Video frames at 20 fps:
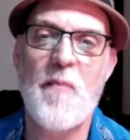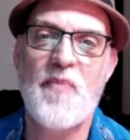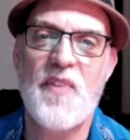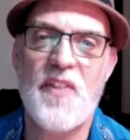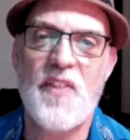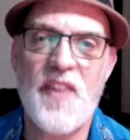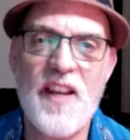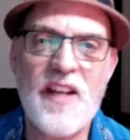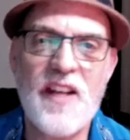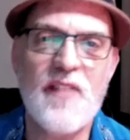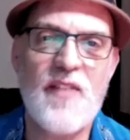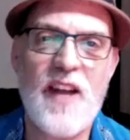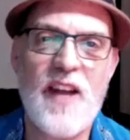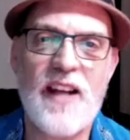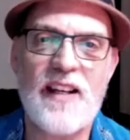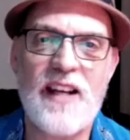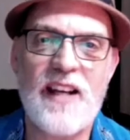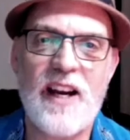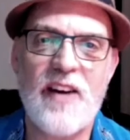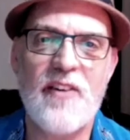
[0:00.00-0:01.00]
think of that
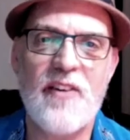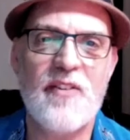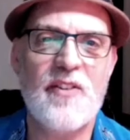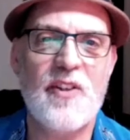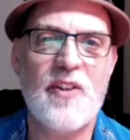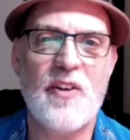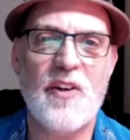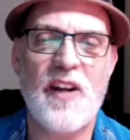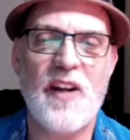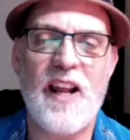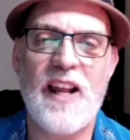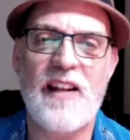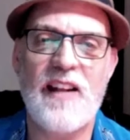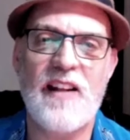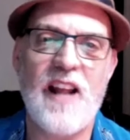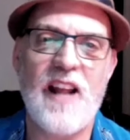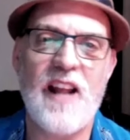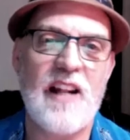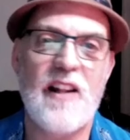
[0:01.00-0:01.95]
character and